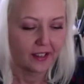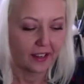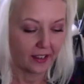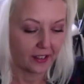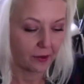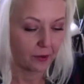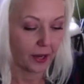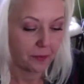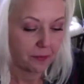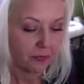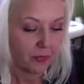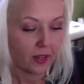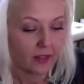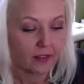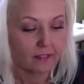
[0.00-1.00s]
Anyway,
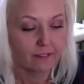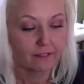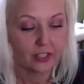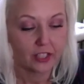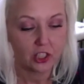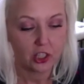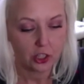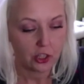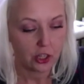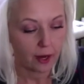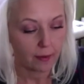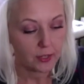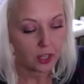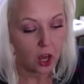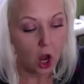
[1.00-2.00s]
vintage
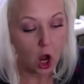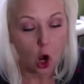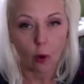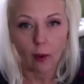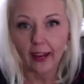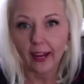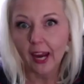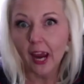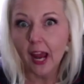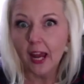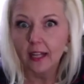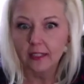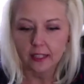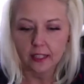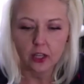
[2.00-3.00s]
games. Oh,
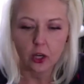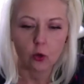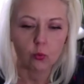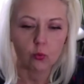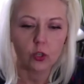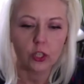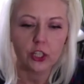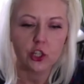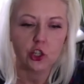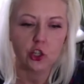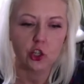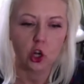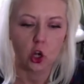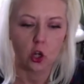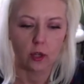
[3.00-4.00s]
and the
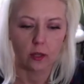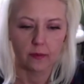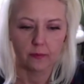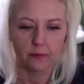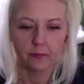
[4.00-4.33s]
original